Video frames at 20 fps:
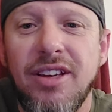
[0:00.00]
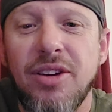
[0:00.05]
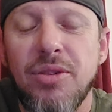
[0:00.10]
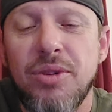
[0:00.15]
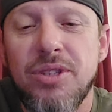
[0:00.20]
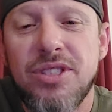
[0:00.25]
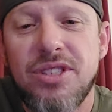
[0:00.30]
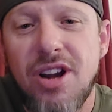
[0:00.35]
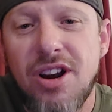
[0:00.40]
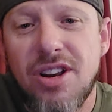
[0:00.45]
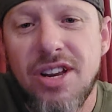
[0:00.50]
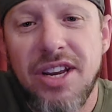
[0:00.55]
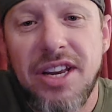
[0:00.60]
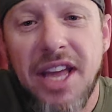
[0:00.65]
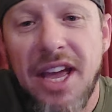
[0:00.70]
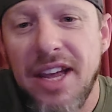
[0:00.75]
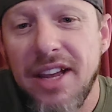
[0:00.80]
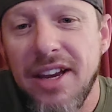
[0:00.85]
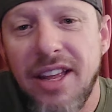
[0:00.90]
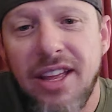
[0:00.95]
We started at
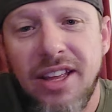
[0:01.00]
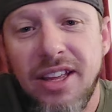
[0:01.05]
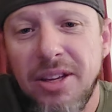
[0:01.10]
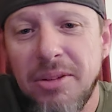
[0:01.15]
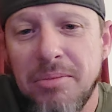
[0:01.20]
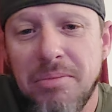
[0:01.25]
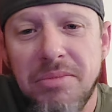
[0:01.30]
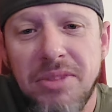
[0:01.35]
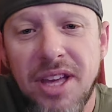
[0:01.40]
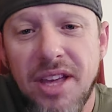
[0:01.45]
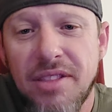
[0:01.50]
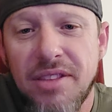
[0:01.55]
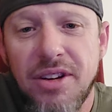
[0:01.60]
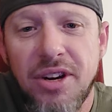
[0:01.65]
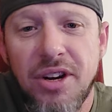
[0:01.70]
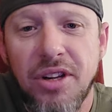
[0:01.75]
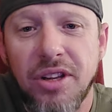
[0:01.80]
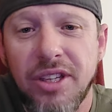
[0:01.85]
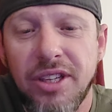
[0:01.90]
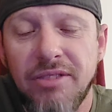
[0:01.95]
9 a.m., nothing
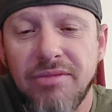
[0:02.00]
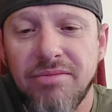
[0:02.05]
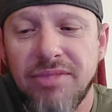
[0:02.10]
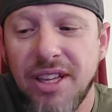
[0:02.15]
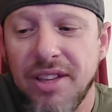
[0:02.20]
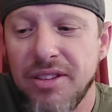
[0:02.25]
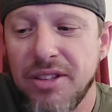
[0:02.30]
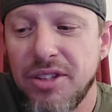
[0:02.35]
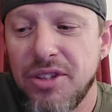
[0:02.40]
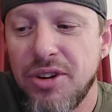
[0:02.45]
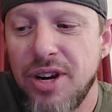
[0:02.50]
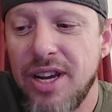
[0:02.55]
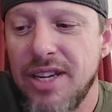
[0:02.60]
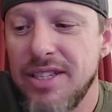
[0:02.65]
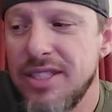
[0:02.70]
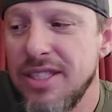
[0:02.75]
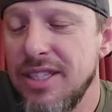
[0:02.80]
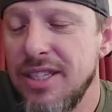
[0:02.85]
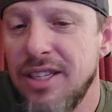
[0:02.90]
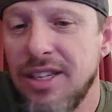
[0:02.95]
early, nothing
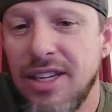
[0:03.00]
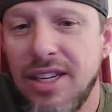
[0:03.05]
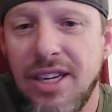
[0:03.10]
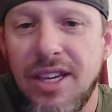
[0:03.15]
crazy.